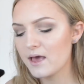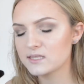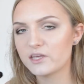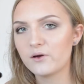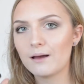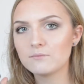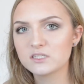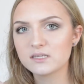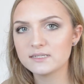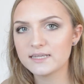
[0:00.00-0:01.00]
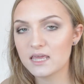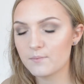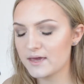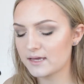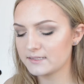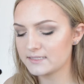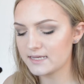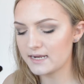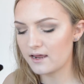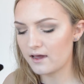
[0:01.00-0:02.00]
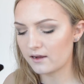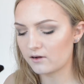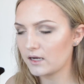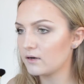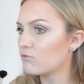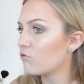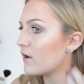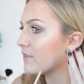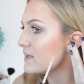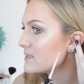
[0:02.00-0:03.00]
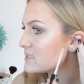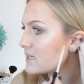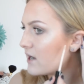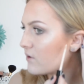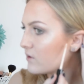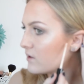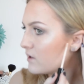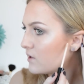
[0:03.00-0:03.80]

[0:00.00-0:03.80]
So I'm just going to take a bit of concealer and kind of run this down